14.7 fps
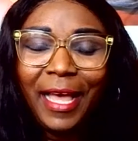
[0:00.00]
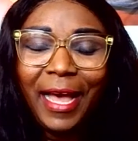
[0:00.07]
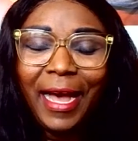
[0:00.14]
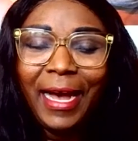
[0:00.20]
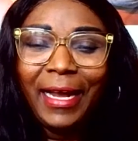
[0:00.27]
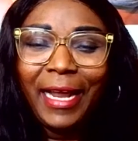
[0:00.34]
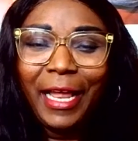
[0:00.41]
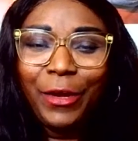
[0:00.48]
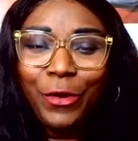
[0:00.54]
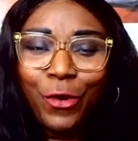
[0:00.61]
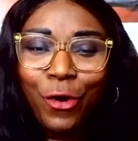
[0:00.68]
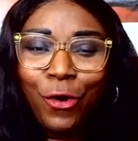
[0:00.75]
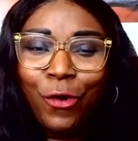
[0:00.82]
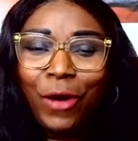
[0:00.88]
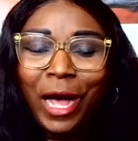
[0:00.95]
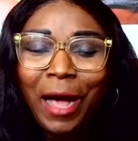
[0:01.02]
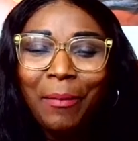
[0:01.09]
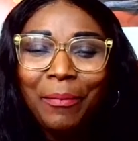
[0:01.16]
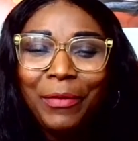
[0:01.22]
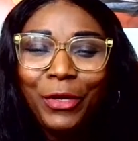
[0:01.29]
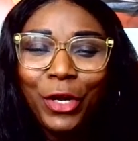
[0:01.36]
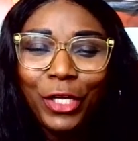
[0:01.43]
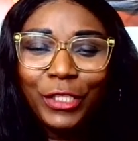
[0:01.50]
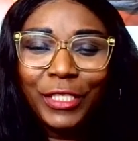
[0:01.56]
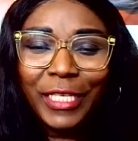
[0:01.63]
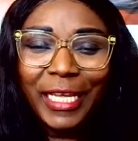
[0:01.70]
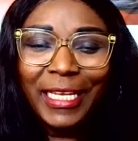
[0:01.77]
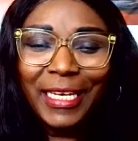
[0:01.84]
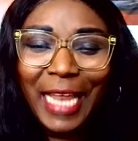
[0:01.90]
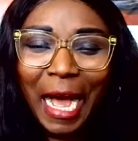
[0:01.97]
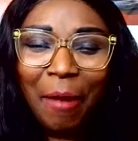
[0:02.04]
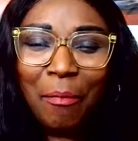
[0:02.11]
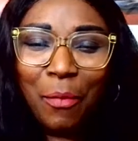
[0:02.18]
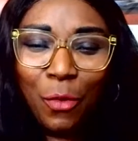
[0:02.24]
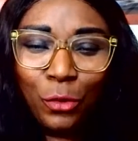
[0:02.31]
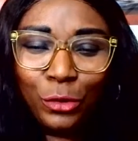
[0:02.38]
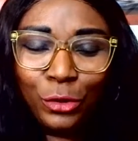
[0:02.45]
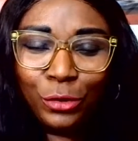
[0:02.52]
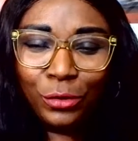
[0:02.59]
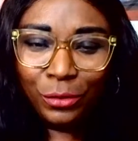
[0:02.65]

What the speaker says: and I know I'm not in that mood